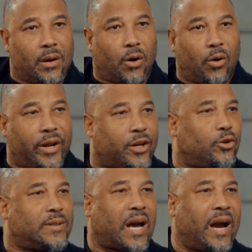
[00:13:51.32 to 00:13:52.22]
All you can do
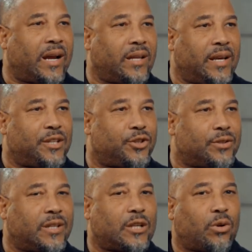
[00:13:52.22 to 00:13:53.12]
is highlight the
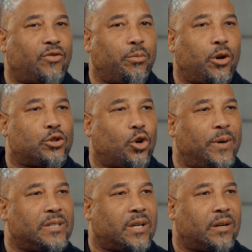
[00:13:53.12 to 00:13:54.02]
issues, and that's what football has
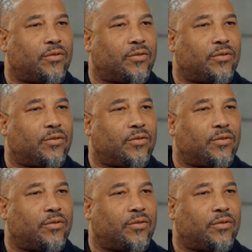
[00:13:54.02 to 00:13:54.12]
always done.